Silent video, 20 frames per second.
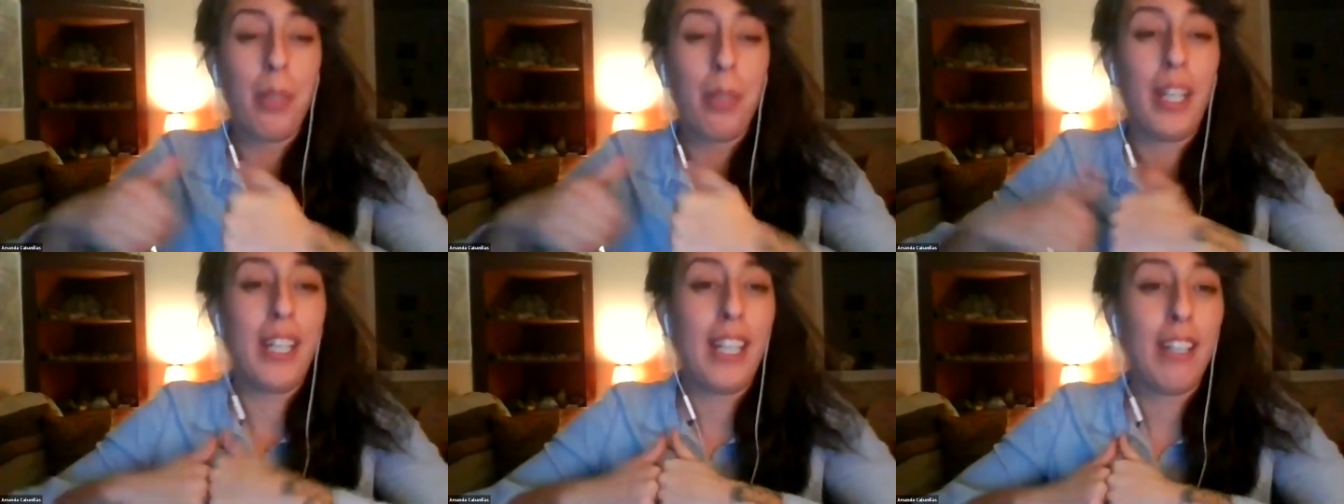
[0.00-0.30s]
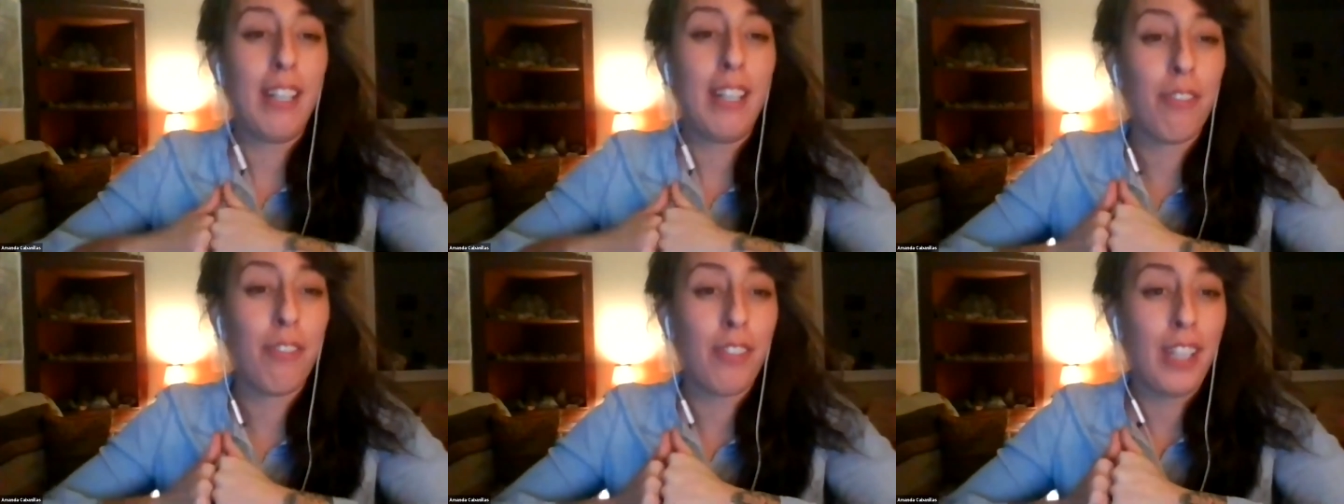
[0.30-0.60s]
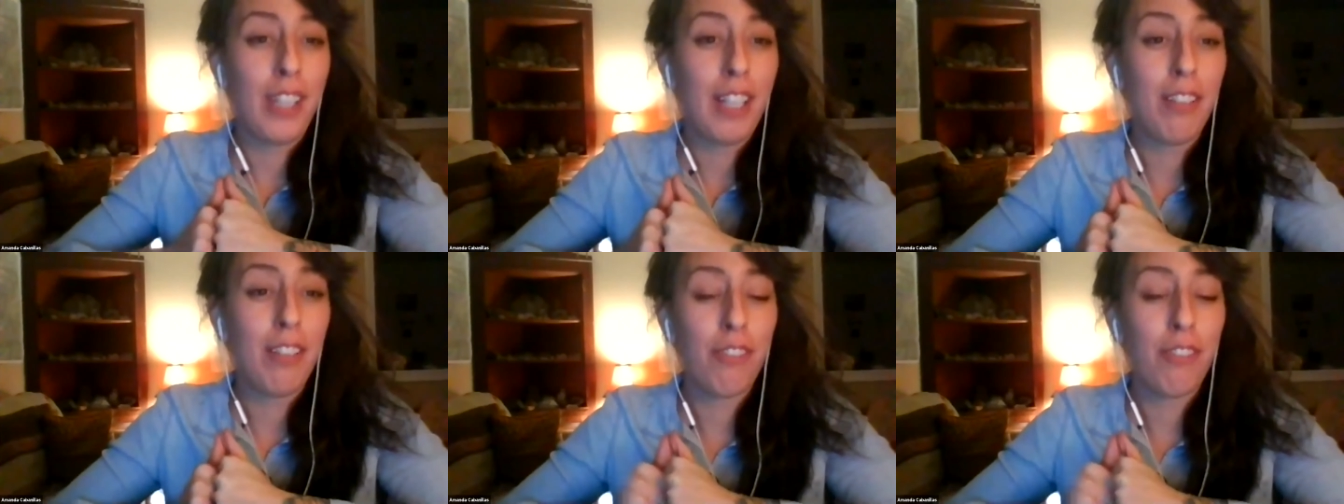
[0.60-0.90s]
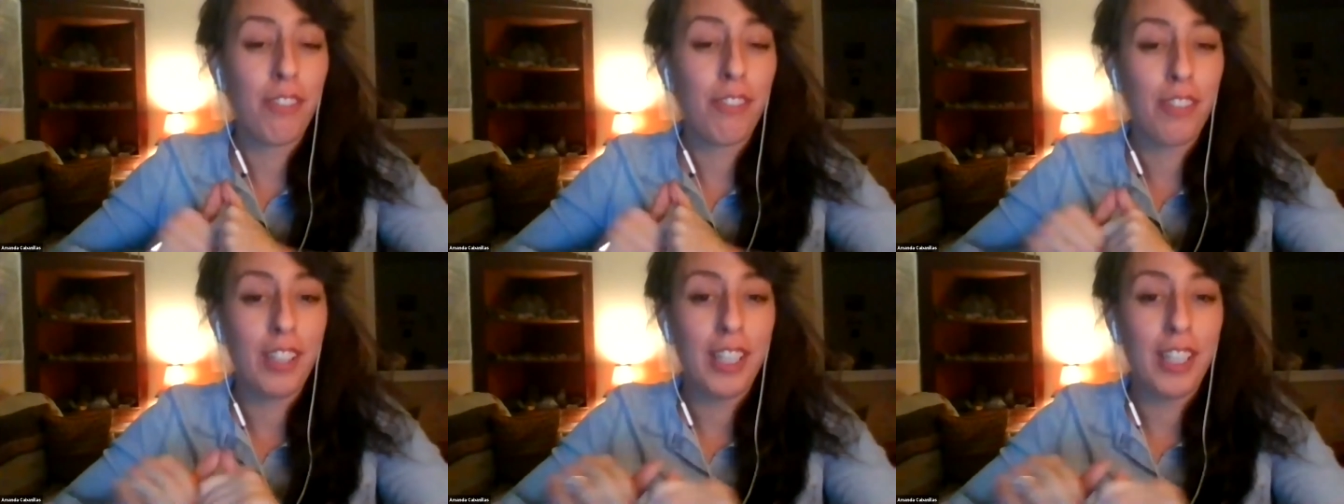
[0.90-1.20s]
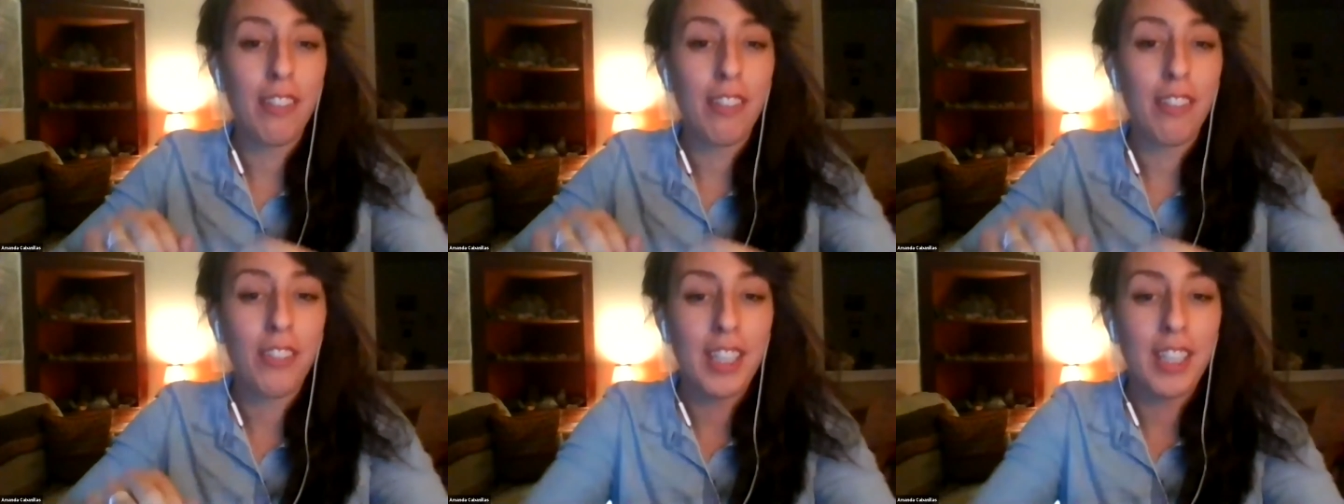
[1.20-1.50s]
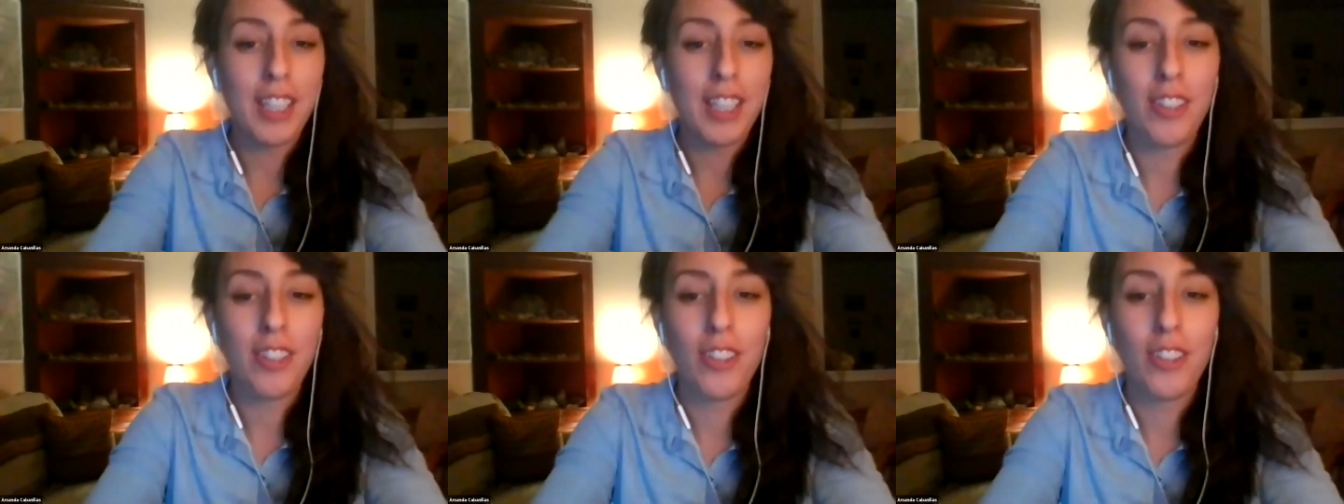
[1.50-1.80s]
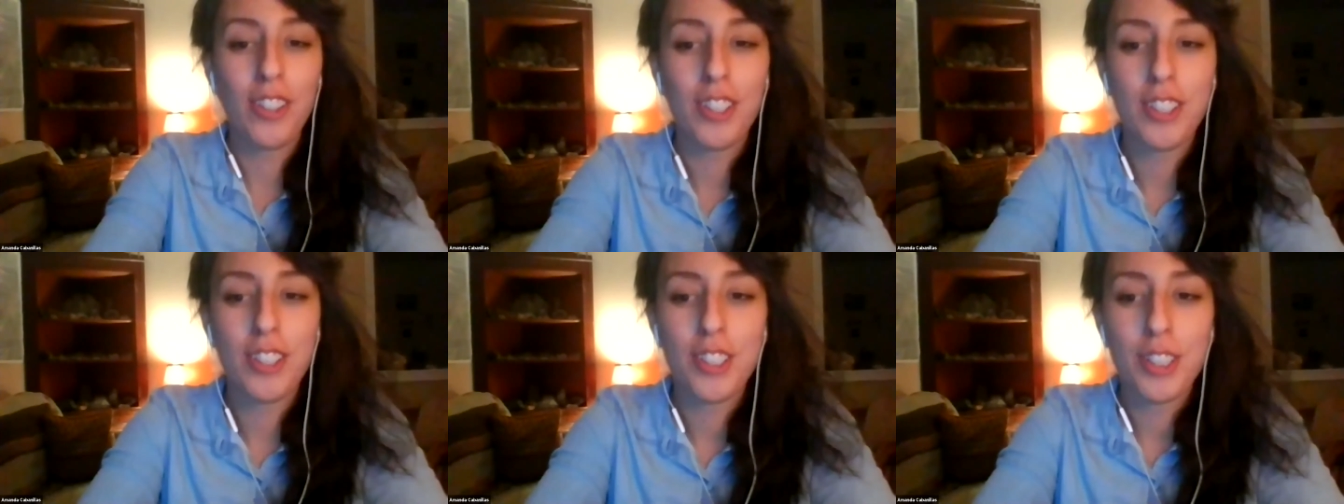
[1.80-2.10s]
But if if if the
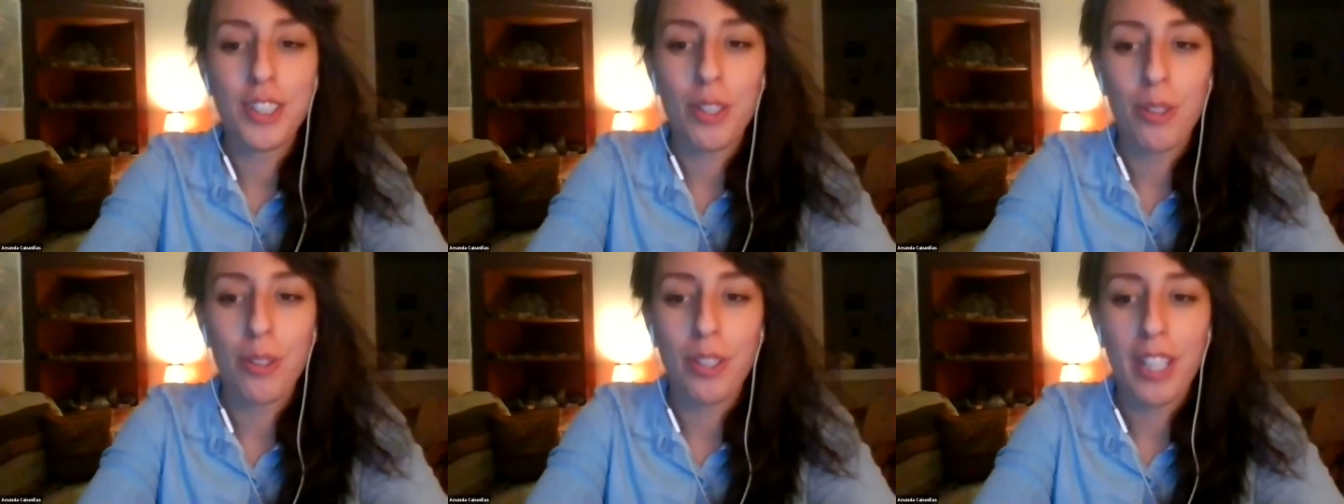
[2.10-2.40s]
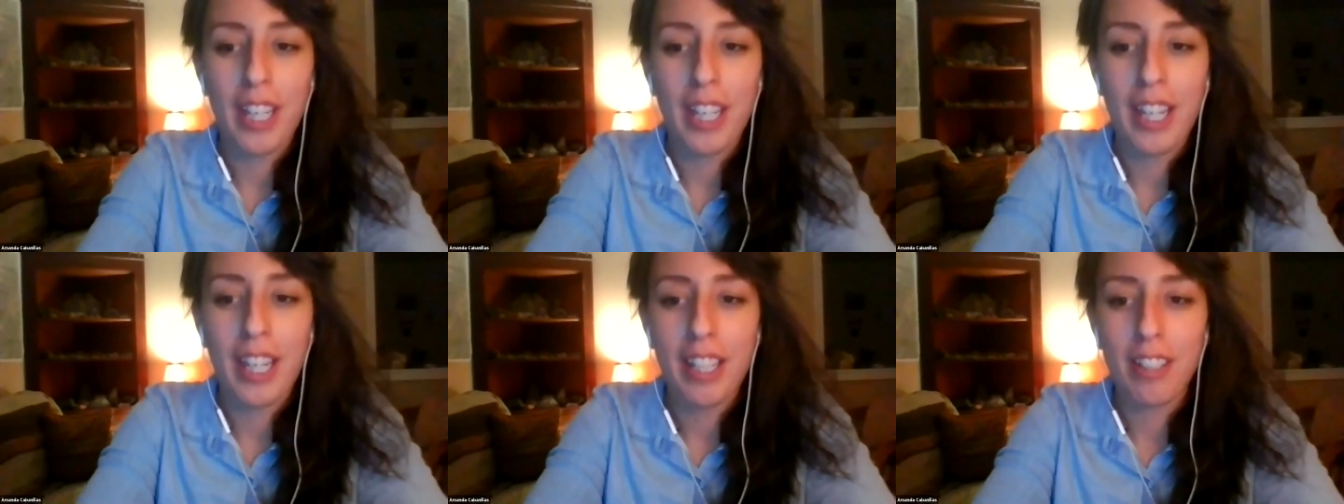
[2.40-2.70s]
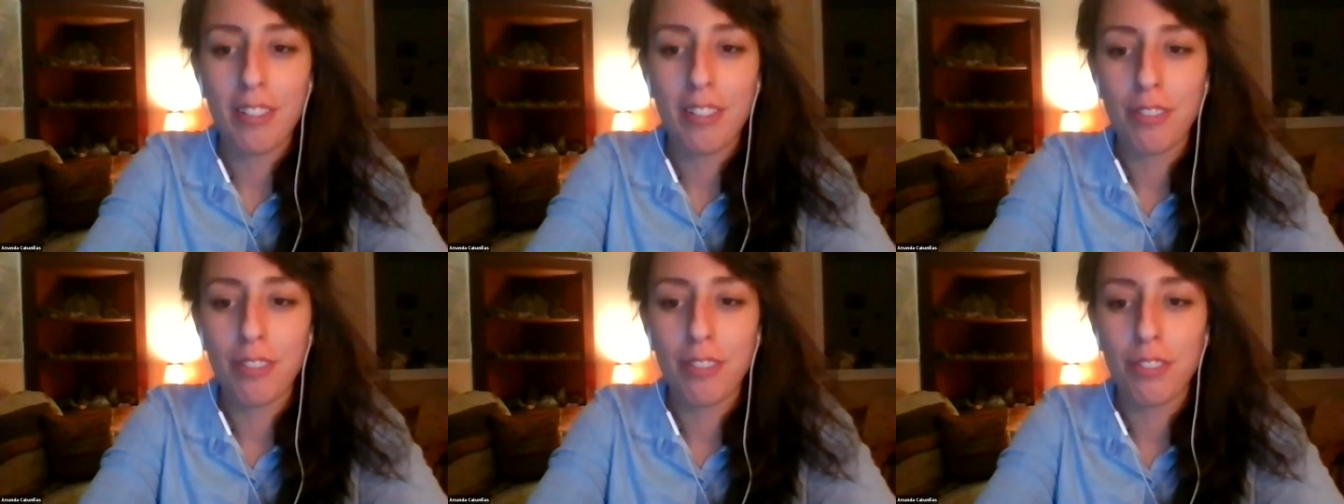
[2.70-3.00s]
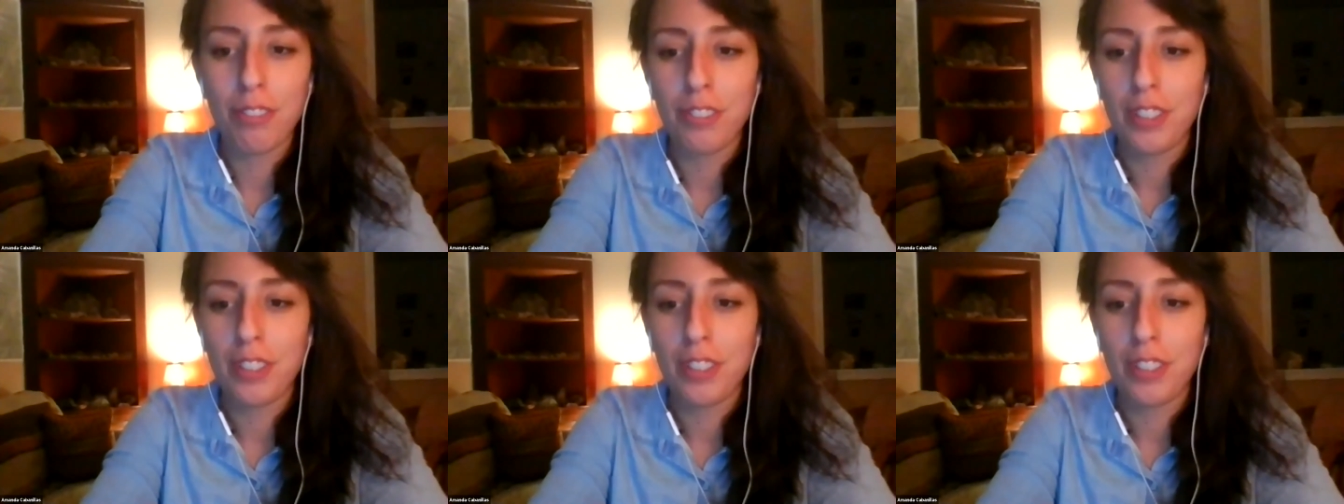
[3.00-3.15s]
youth don't have,